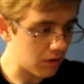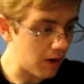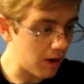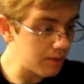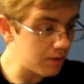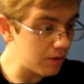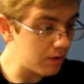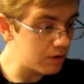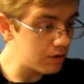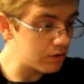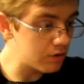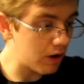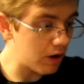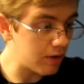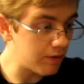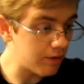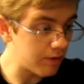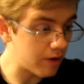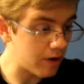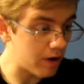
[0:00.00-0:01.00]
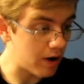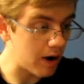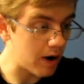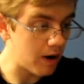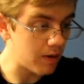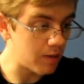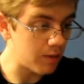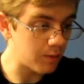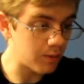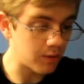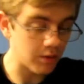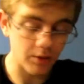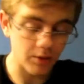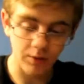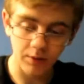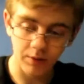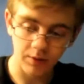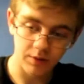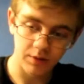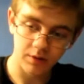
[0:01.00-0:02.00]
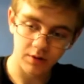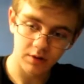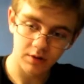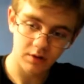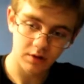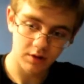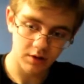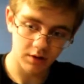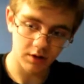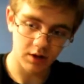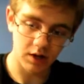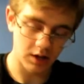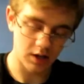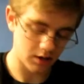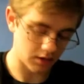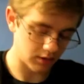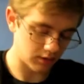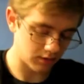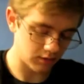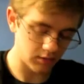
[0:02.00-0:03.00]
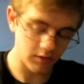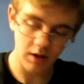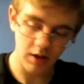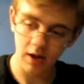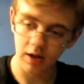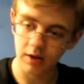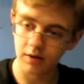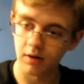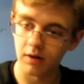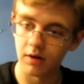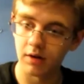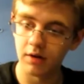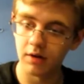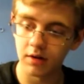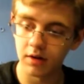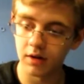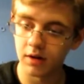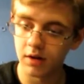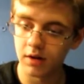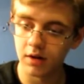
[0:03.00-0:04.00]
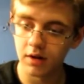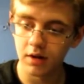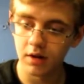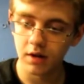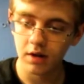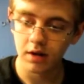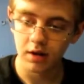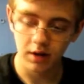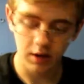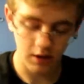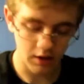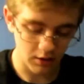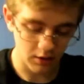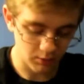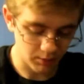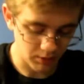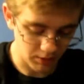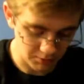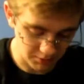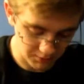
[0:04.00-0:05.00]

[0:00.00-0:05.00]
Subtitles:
I'm going to try to figure out how in the world to get his head on And I'll probably